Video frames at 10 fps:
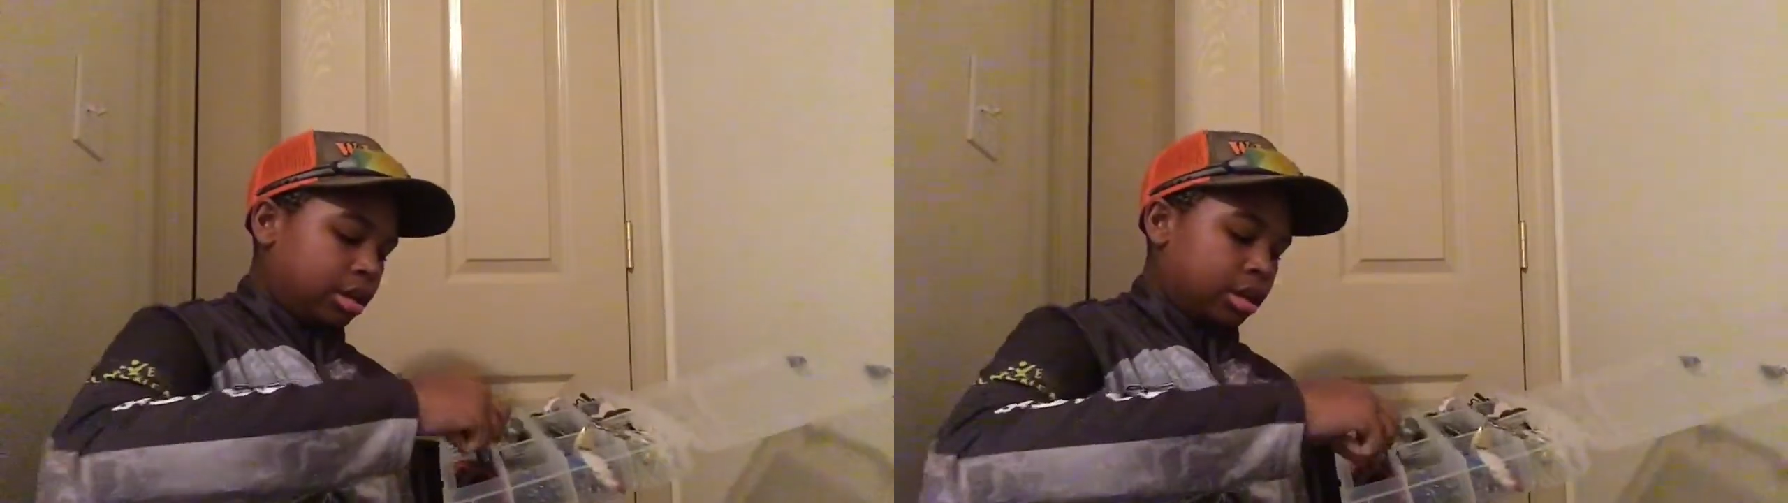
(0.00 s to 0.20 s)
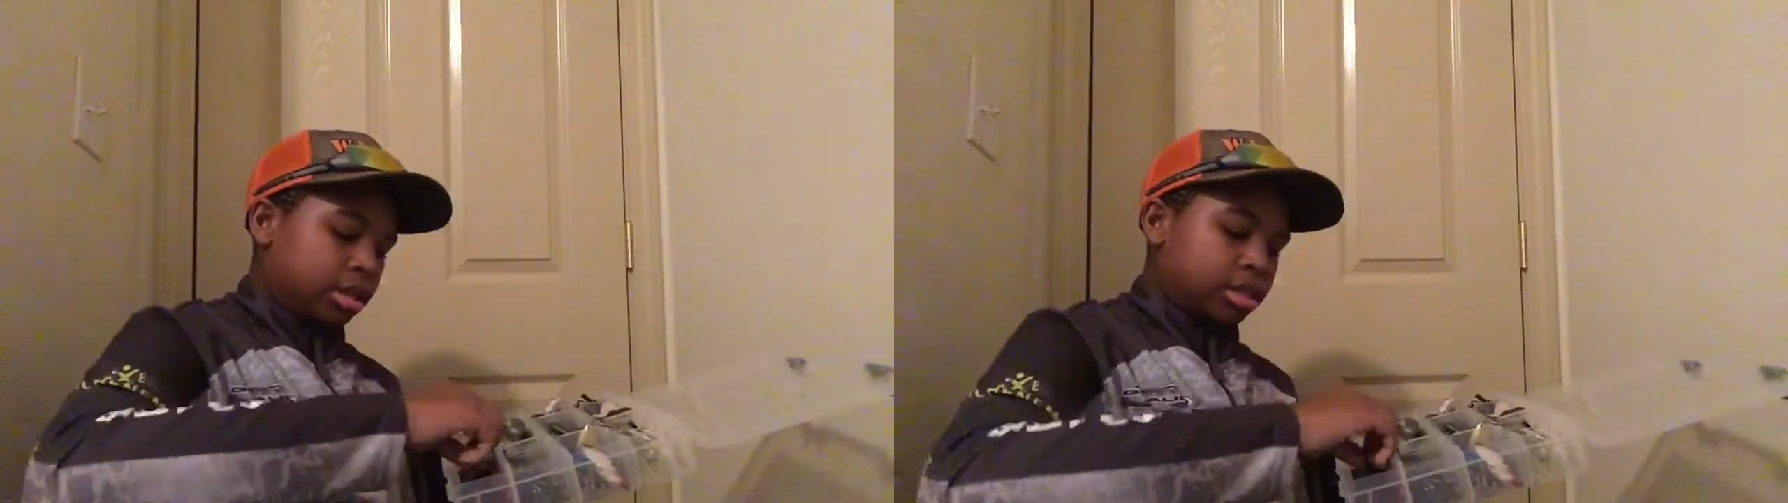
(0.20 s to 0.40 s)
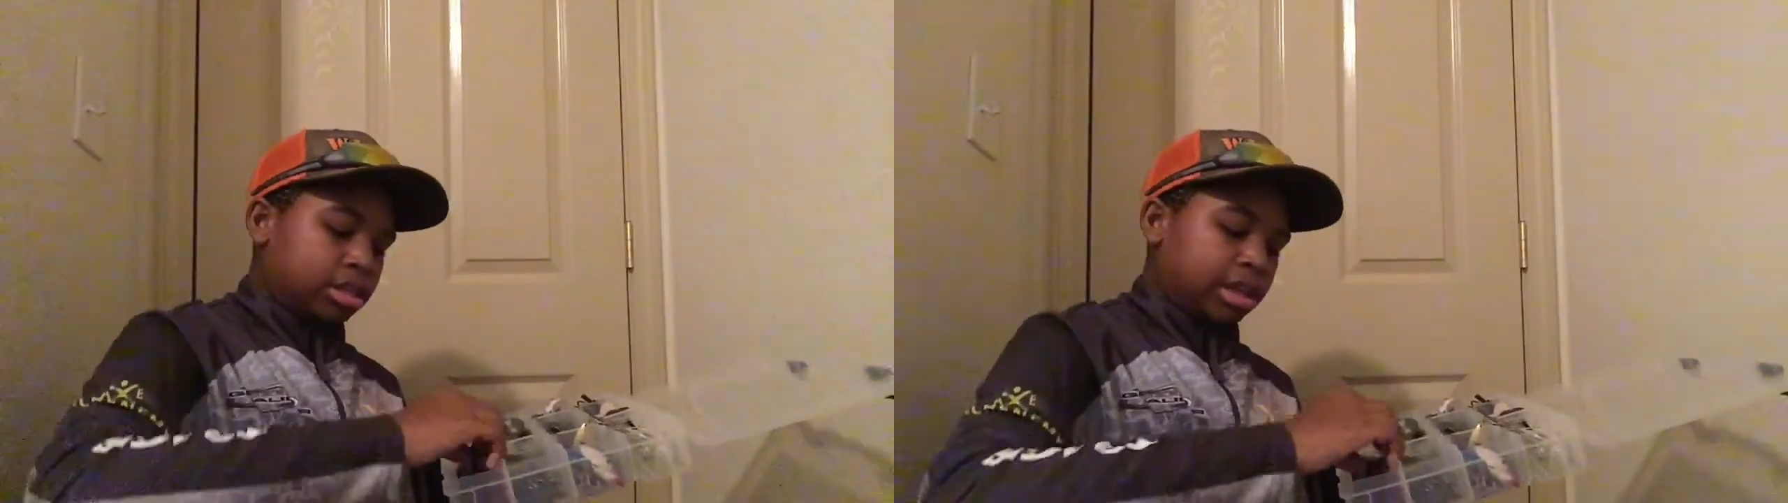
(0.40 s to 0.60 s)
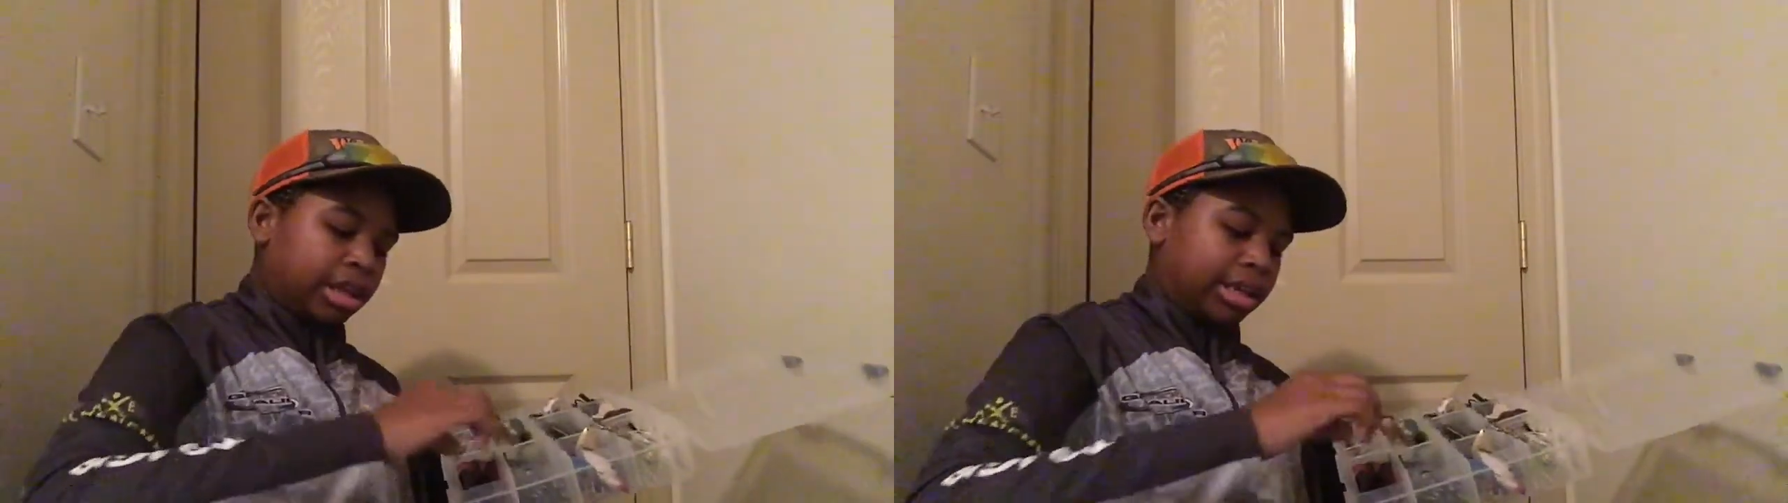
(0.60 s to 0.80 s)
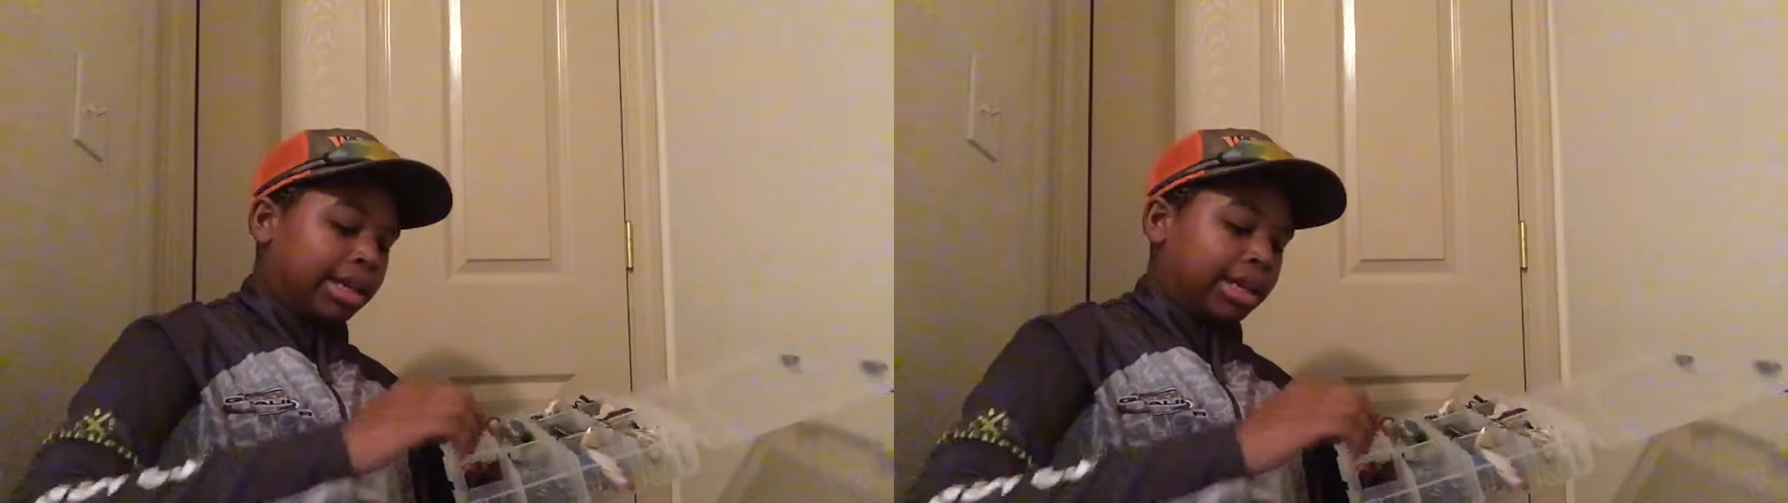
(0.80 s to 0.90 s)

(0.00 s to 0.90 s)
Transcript: It's like